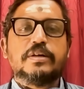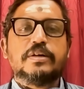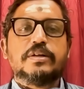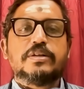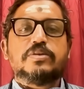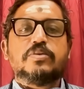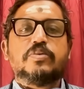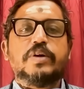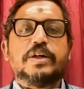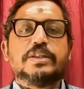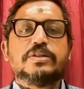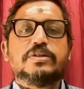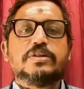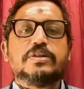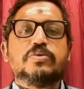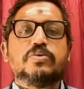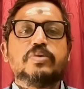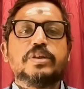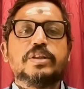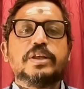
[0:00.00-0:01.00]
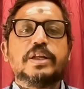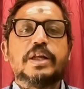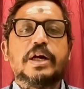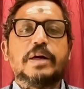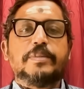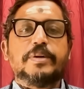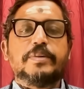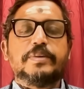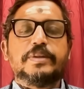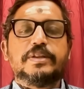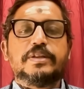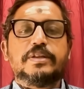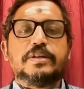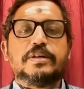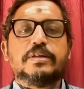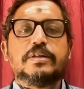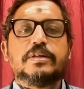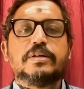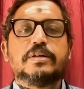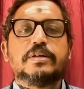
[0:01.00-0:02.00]
So once you're doing the Nama mantra,
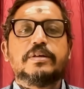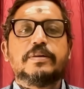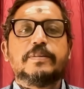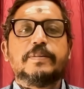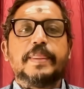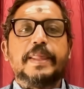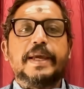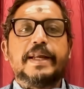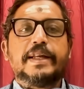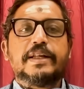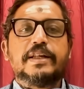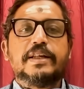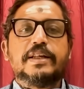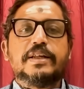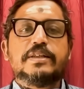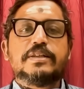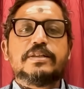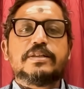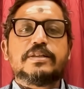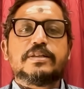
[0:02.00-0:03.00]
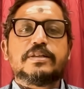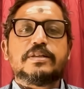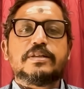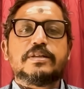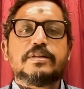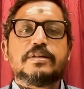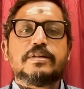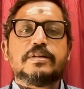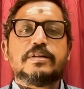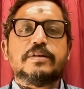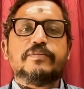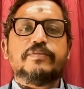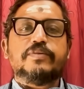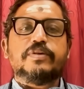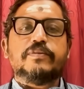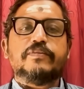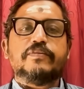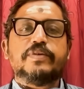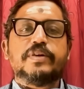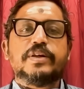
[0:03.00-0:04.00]
at least if you
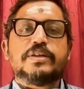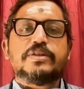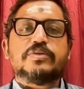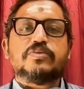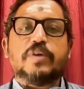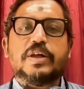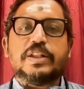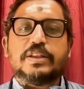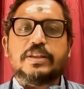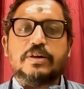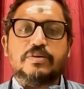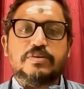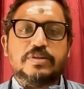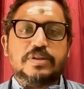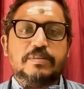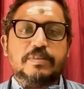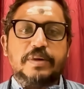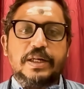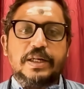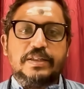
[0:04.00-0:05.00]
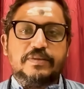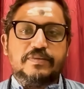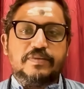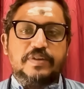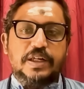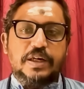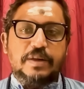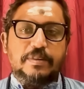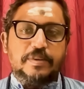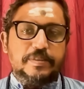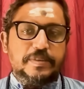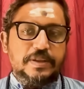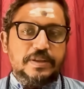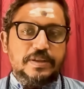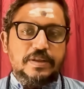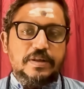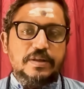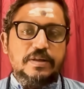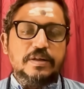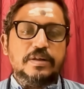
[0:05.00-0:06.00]
have finished 1000 malas of the Nama
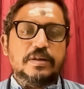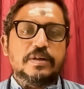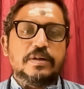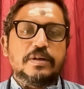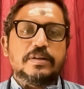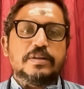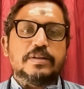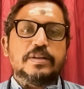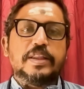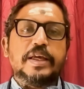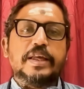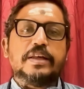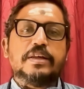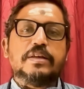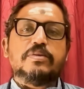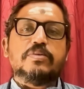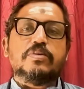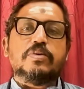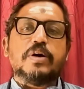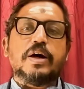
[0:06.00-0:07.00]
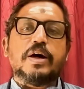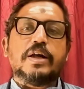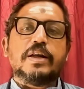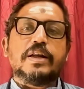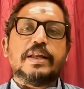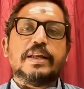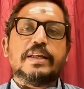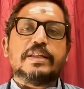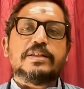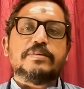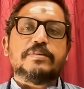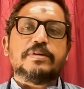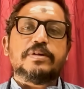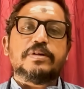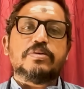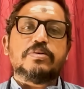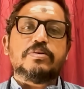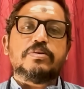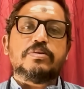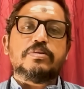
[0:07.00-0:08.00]
mantra, then you are eligible
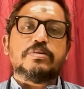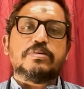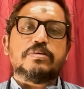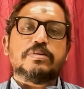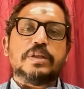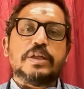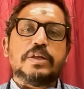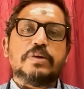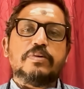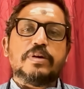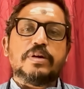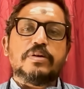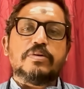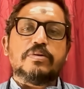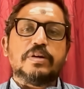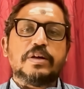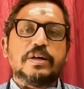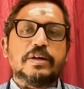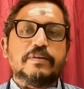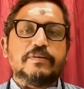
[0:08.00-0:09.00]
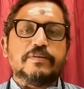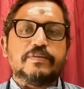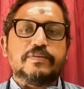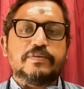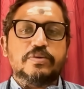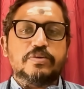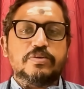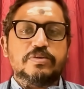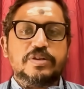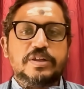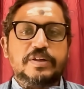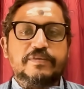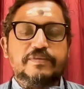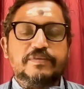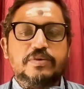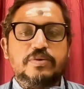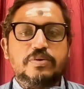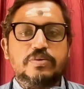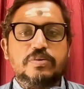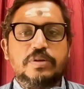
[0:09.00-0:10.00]
to, then you are good enough to shift
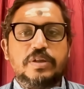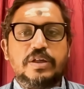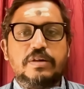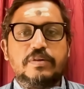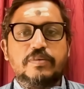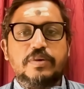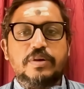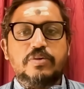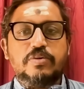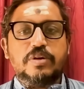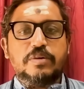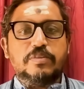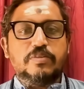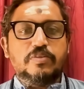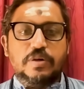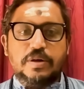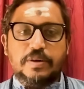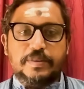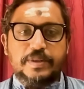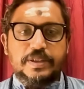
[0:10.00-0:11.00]
to the Vatuka Moola